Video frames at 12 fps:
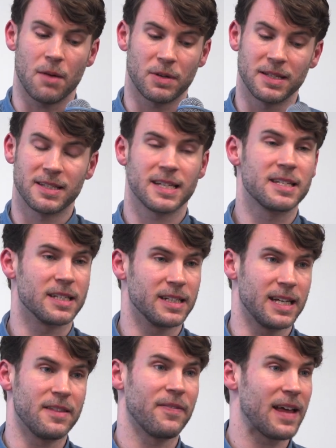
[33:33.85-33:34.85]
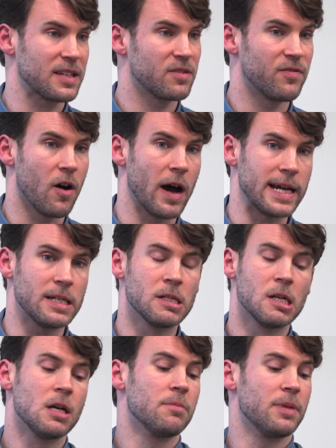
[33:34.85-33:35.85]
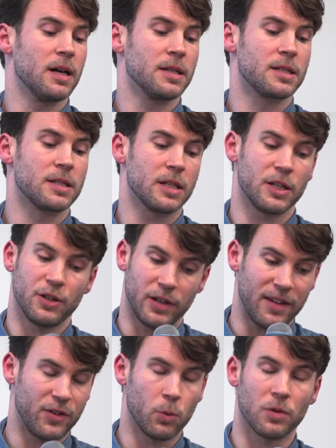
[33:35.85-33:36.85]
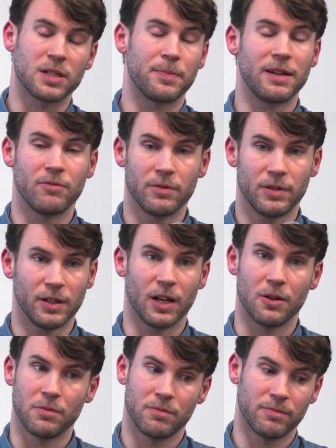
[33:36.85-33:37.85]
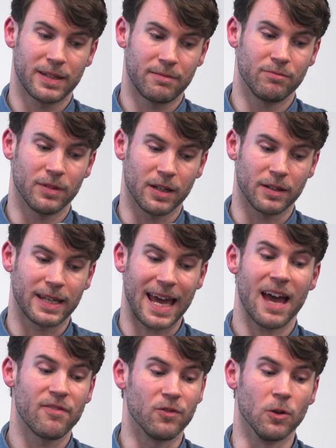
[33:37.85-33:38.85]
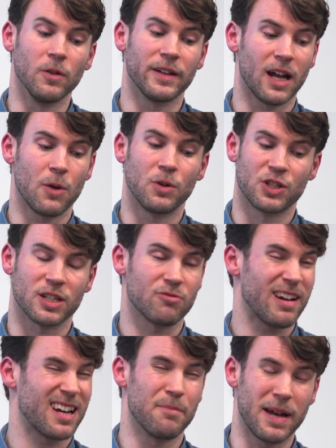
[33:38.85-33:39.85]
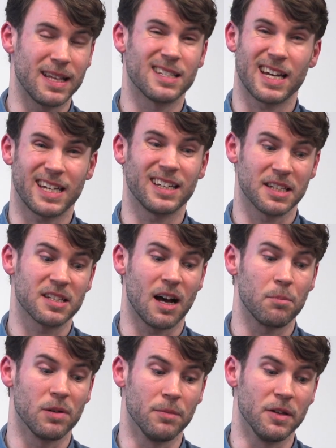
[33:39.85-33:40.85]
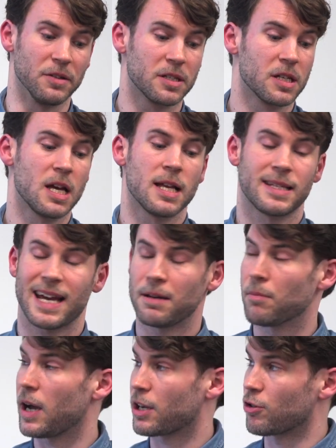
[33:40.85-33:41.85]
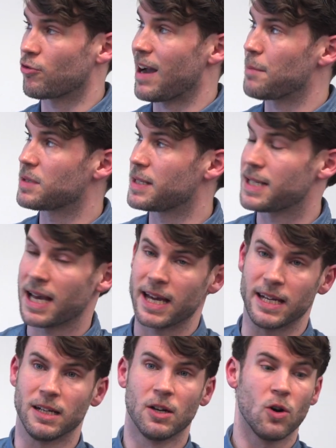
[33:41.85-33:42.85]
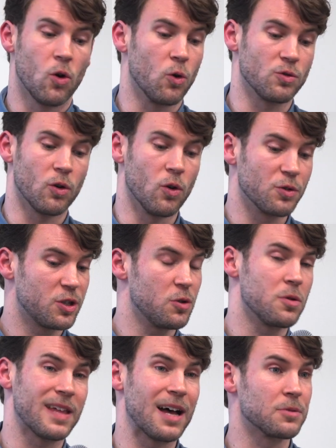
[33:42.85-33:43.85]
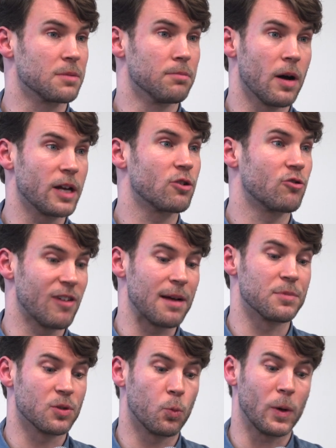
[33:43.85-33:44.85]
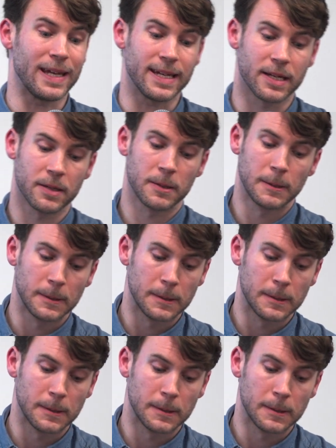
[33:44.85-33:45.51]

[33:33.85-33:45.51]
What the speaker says: consistently, then that's fine, but if you want to be, careful, then I would just recommend taking a supplement, 10 micrograms a day or 2,000 micrograms a week.